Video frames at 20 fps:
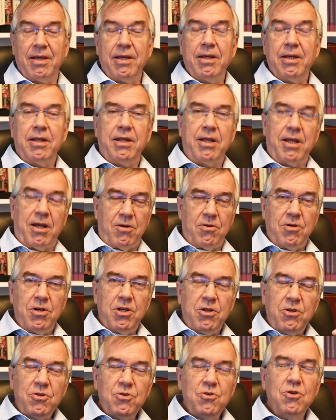Now,
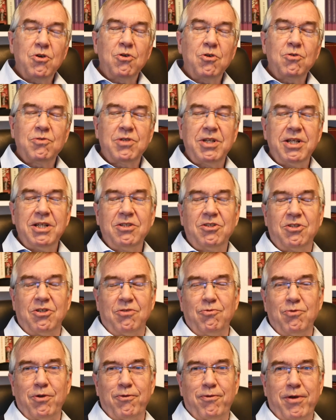no teacher
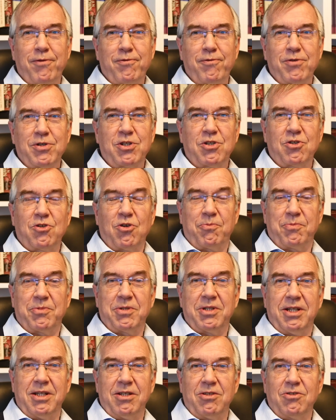would have ever stopped
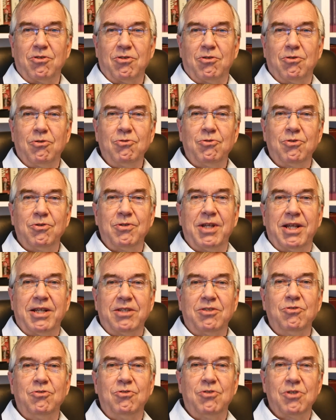and told you that you
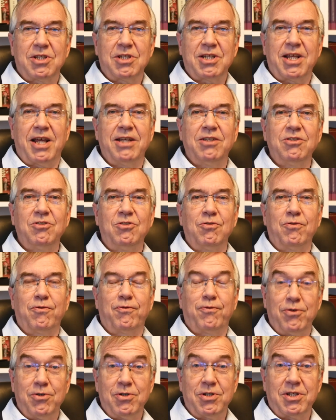just had your
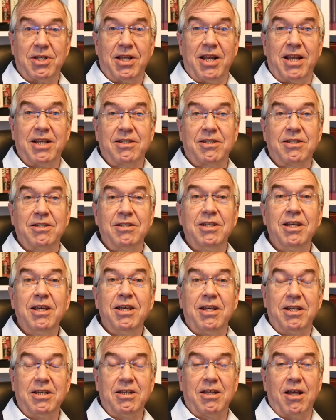first lesson
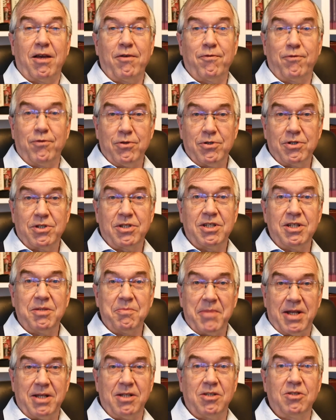in diversity
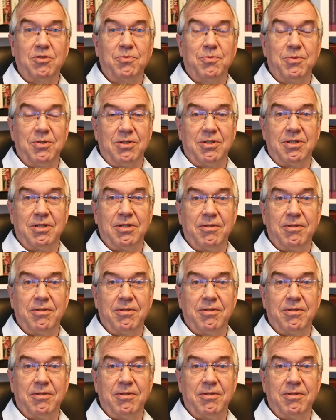management,